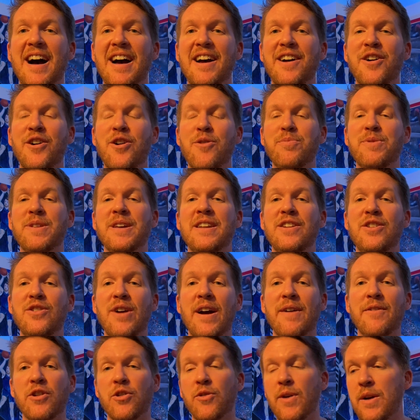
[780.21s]
I hope that you
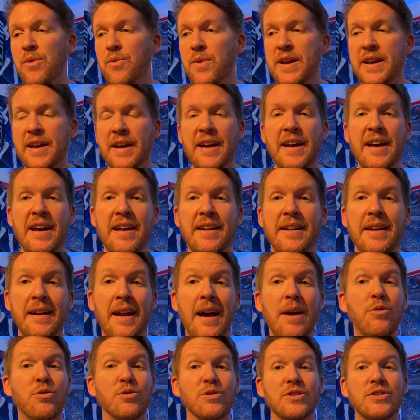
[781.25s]
have a great week ahead, and
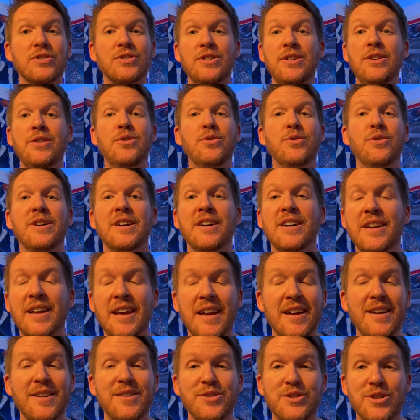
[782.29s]
I will see you
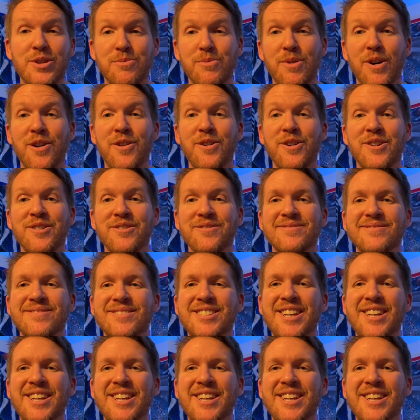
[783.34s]
again tomorrow.